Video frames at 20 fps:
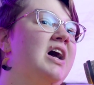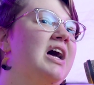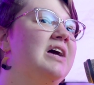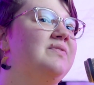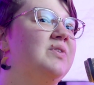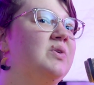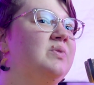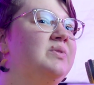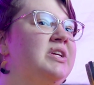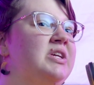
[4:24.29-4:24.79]

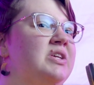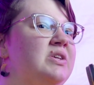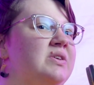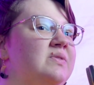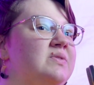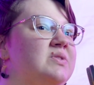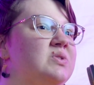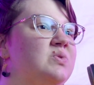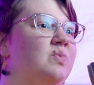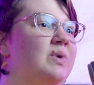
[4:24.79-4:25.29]
I've only
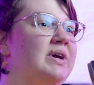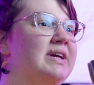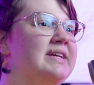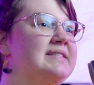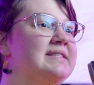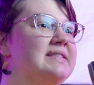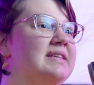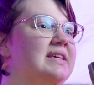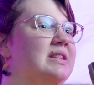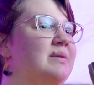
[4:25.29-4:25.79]
used
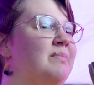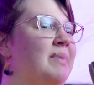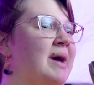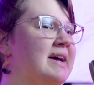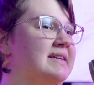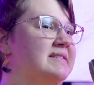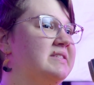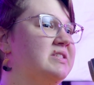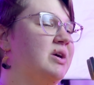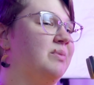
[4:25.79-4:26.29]
Wix in the
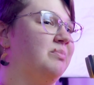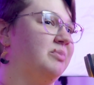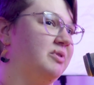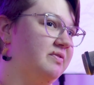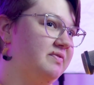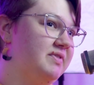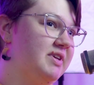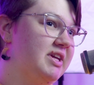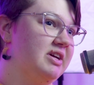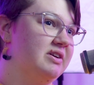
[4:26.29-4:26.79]
past couple
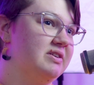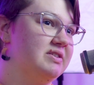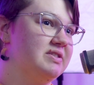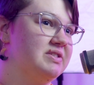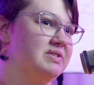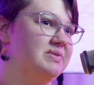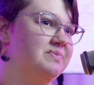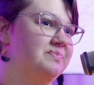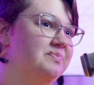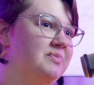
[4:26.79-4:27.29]
of
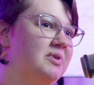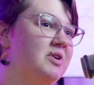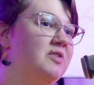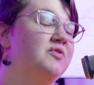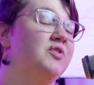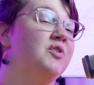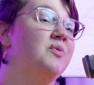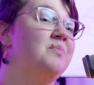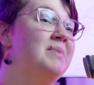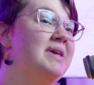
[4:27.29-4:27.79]
years.
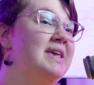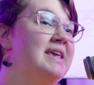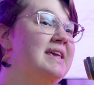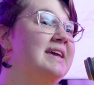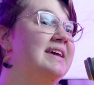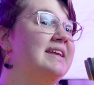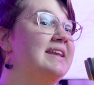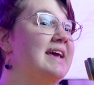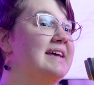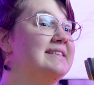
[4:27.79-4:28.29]
For
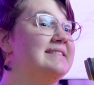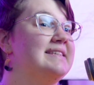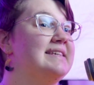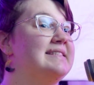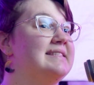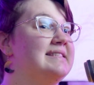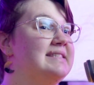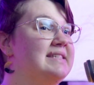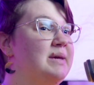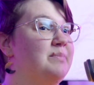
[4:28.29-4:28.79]
me, it has a
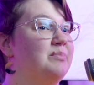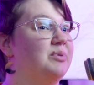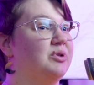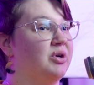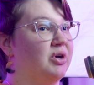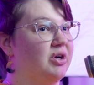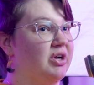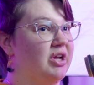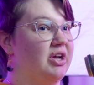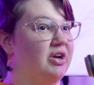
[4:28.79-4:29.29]
steep
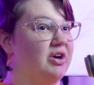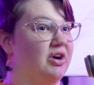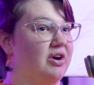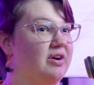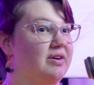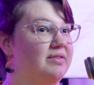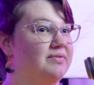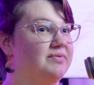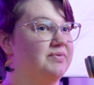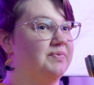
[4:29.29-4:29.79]
learning
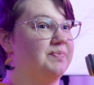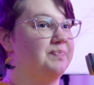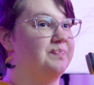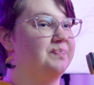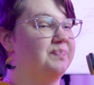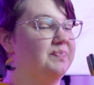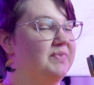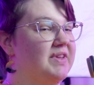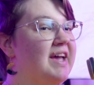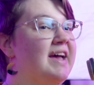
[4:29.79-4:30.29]
curve.
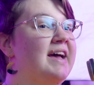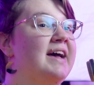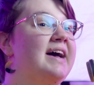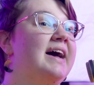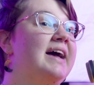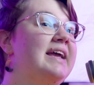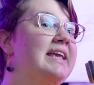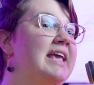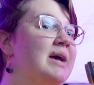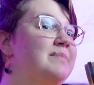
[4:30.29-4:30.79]

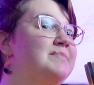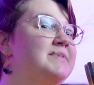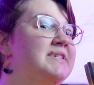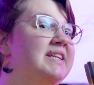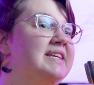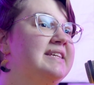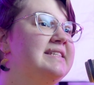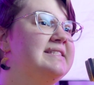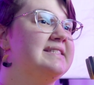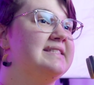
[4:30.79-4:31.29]
I kept
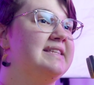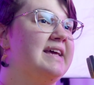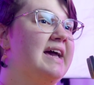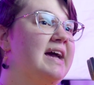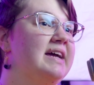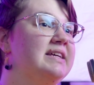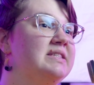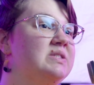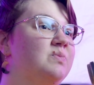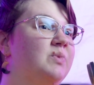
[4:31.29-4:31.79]
hitting
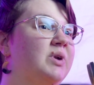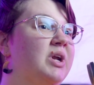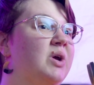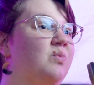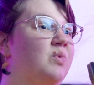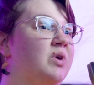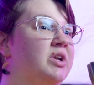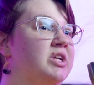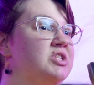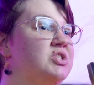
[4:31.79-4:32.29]
snags when
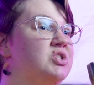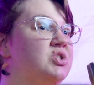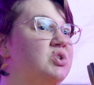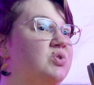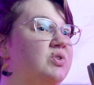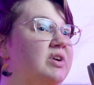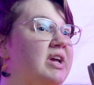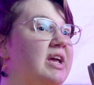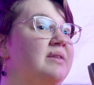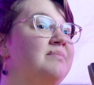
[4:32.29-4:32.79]
I wanted to
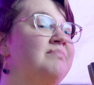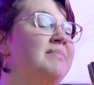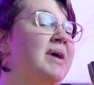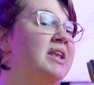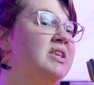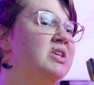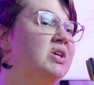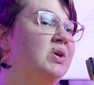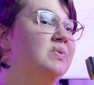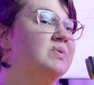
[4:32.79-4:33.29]
create
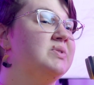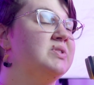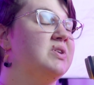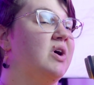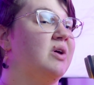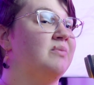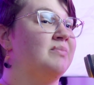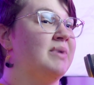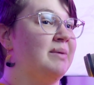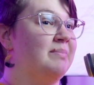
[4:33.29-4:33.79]
menus
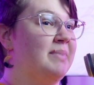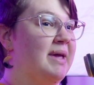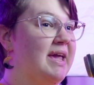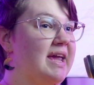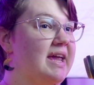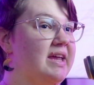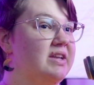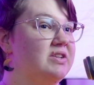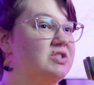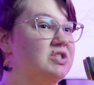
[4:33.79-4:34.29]
on my
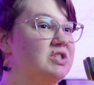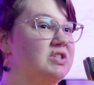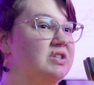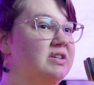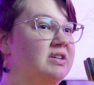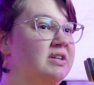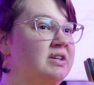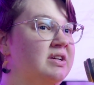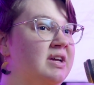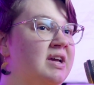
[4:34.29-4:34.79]
page.
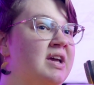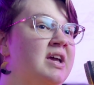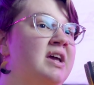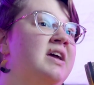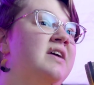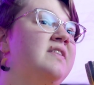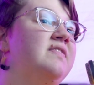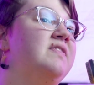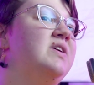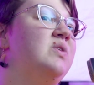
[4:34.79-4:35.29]

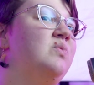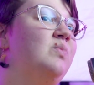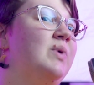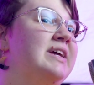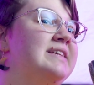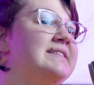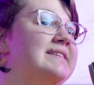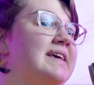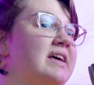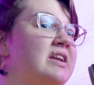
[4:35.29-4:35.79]
The
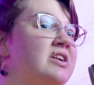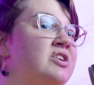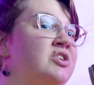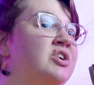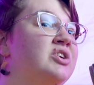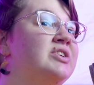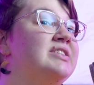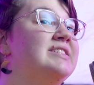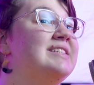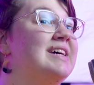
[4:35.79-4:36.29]
Wix
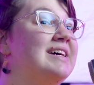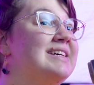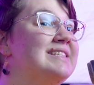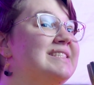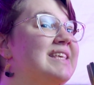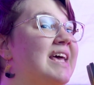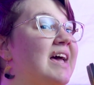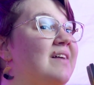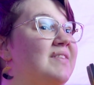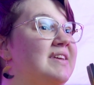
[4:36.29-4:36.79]
editor
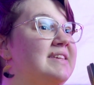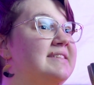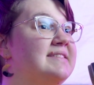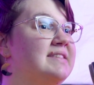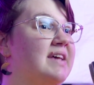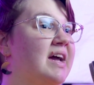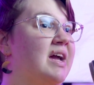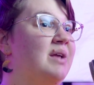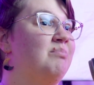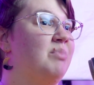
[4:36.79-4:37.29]
does have a
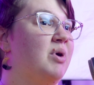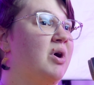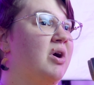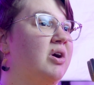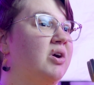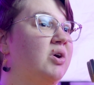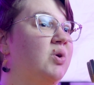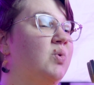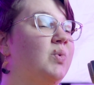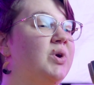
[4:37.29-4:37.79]

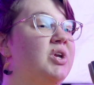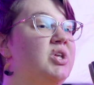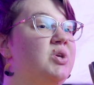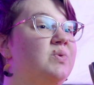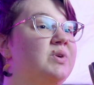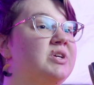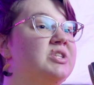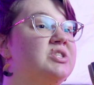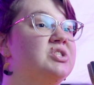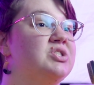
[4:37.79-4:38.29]
sidebar where
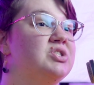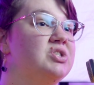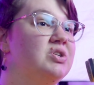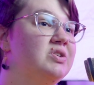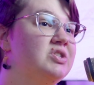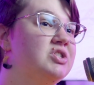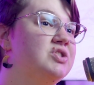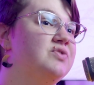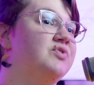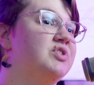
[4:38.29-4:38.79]
you can
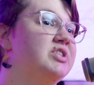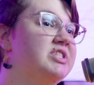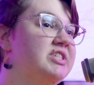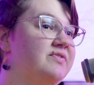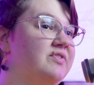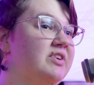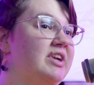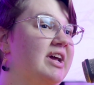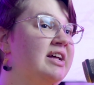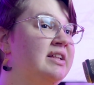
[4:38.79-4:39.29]
search for
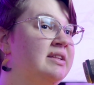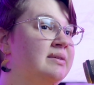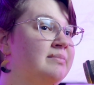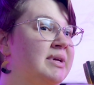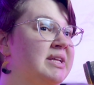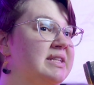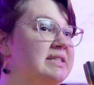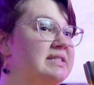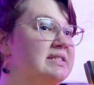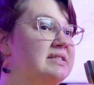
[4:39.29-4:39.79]
different
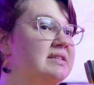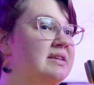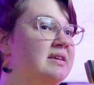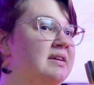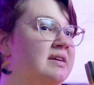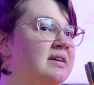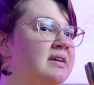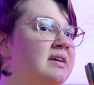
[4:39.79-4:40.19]
elements.